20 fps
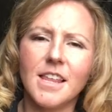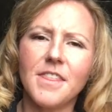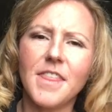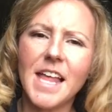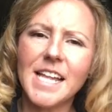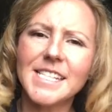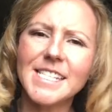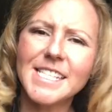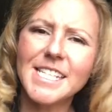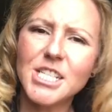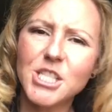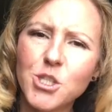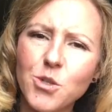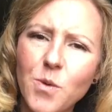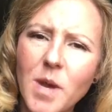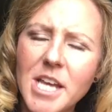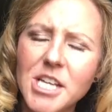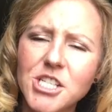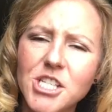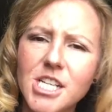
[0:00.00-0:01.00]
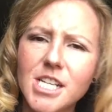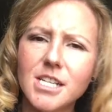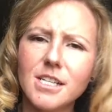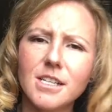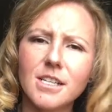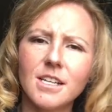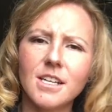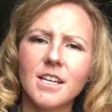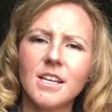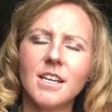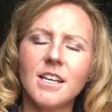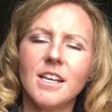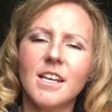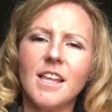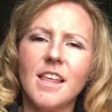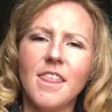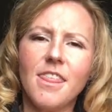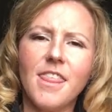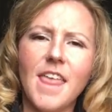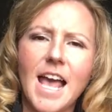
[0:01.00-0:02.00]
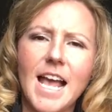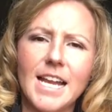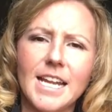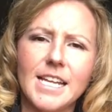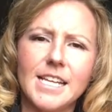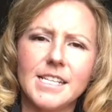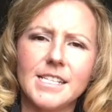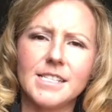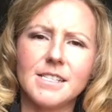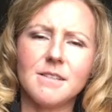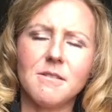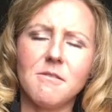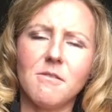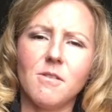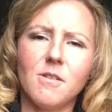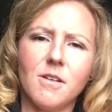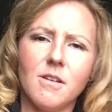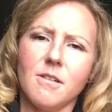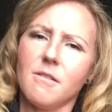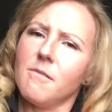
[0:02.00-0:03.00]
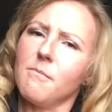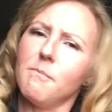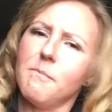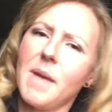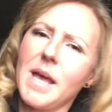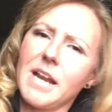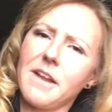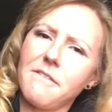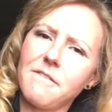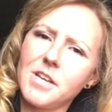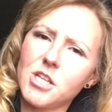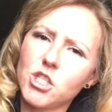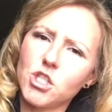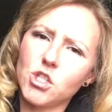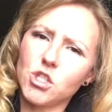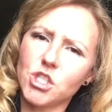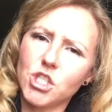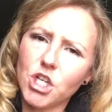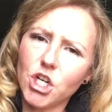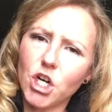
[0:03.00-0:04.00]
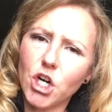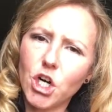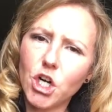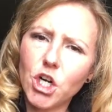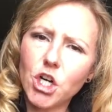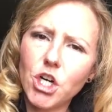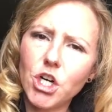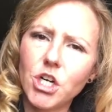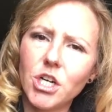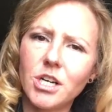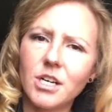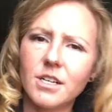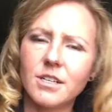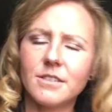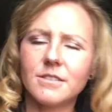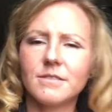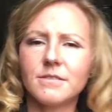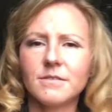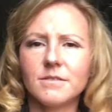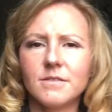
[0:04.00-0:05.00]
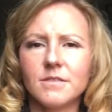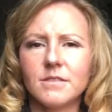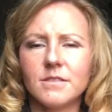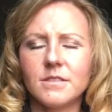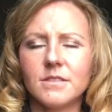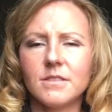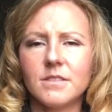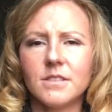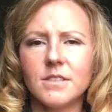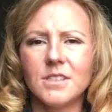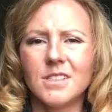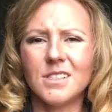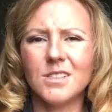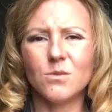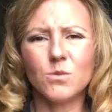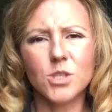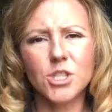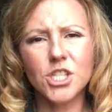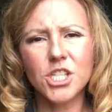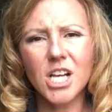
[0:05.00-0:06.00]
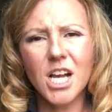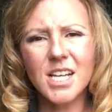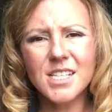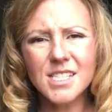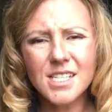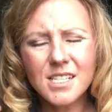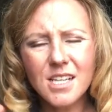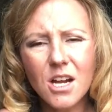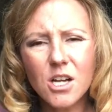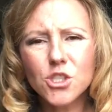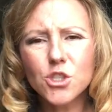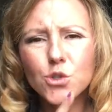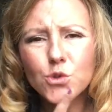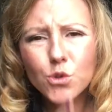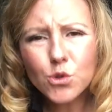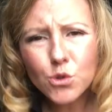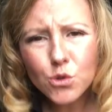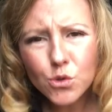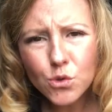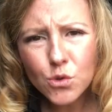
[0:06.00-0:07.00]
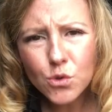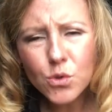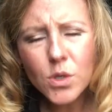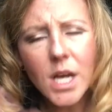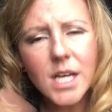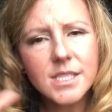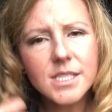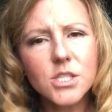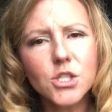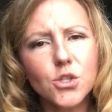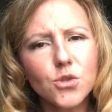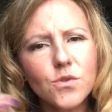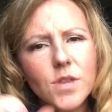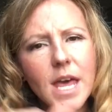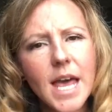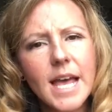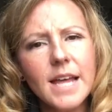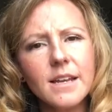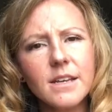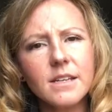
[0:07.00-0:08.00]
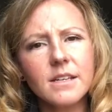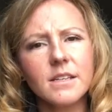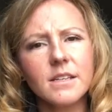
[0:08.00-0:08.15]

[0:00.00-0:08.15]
That situation that is beneficial to her? Would your cousin, a true cousin, do that?